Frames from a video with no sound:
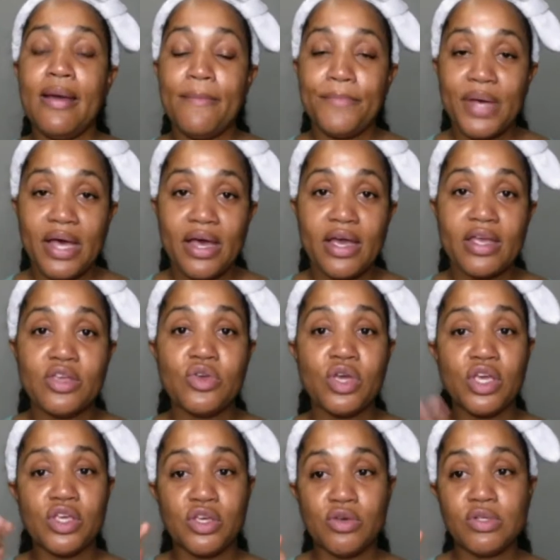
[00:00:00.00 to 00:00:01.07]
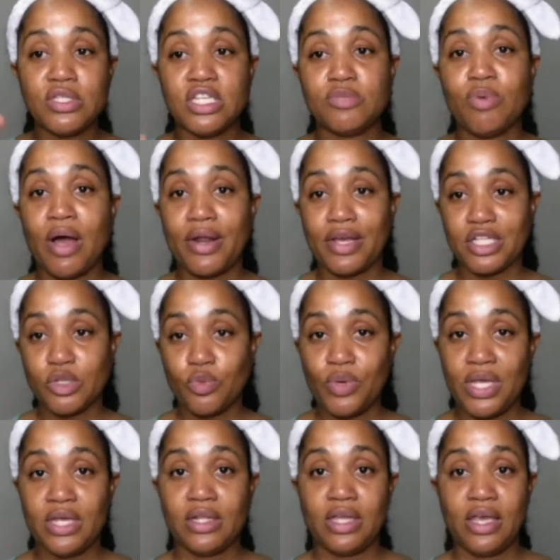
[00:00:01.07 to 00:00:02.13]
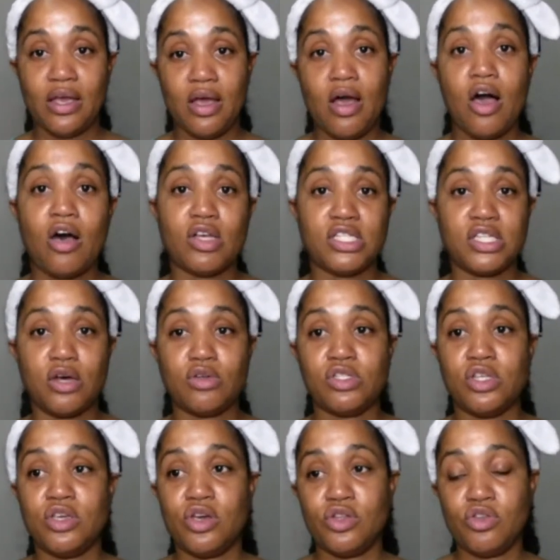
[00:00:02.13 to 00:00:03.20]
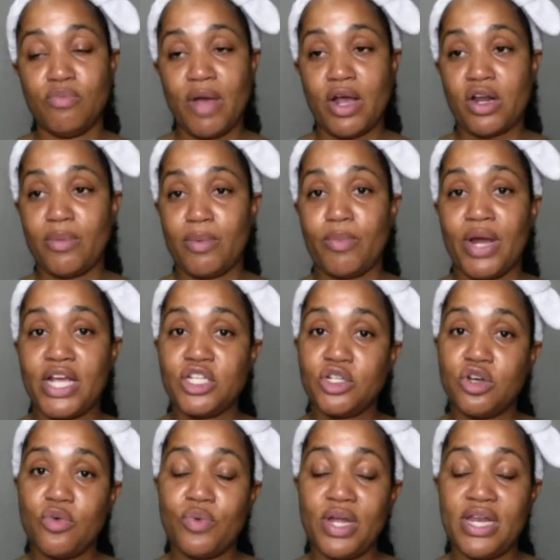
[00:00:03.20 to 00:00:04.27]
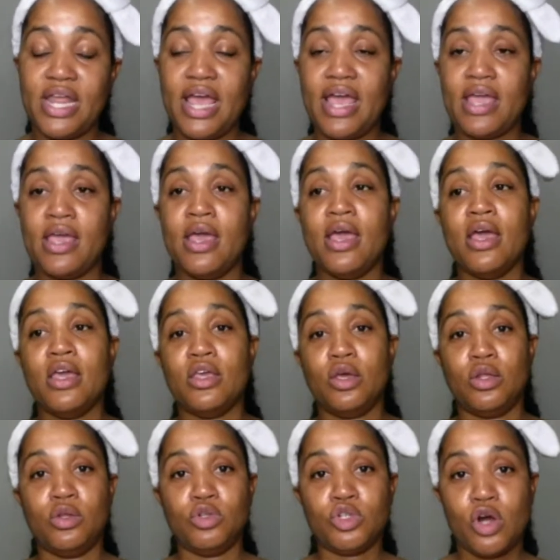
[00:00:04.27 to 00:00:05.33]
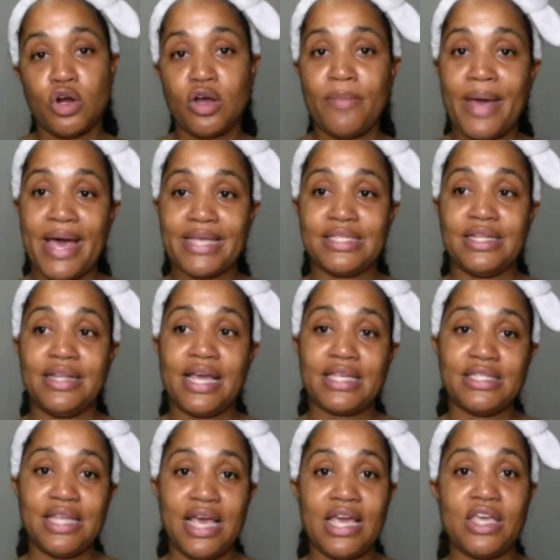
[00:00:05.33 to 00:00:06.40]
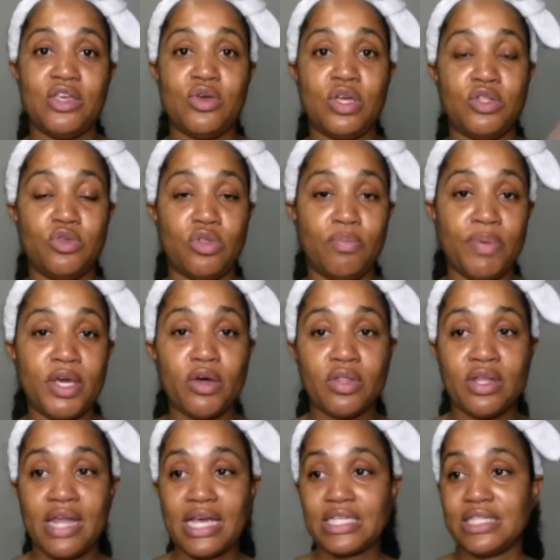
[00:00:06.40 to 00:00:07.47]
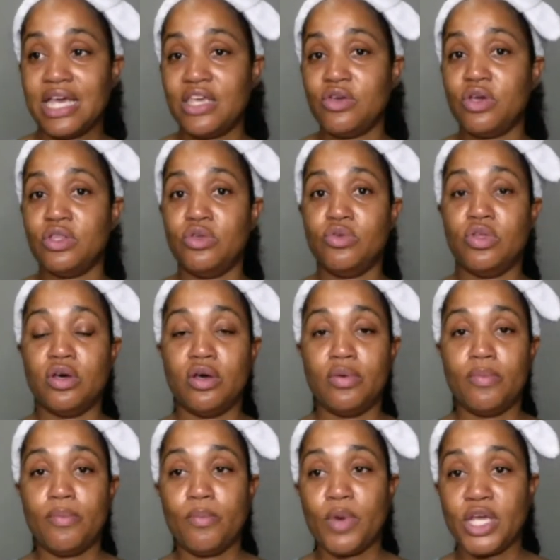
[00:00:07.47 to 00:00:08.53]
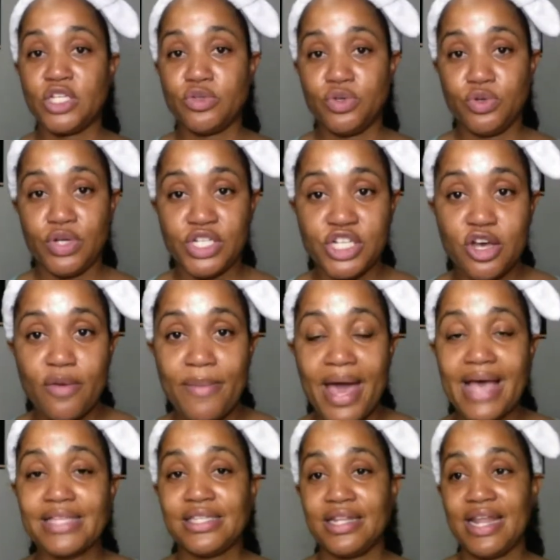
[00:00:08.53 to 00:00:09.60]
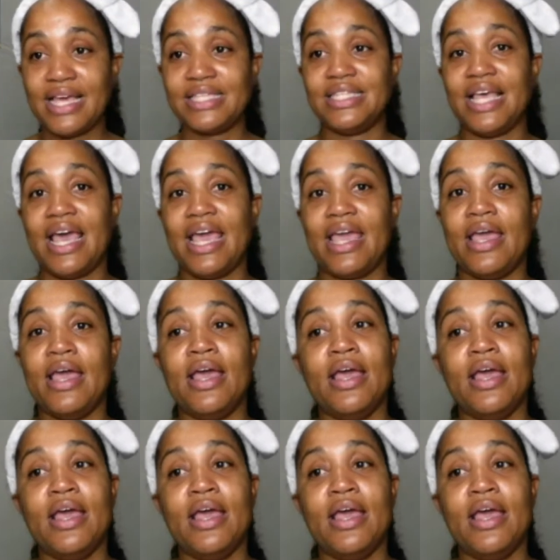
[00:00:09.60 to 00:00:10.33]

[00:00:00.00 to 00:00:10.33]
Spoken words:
But you can use these products weekly also. So you can do microdermabrasion on one day, you can do charcoal mask the next day, you can do the peel the next day, you can do the moisture renewing gel mask the next day,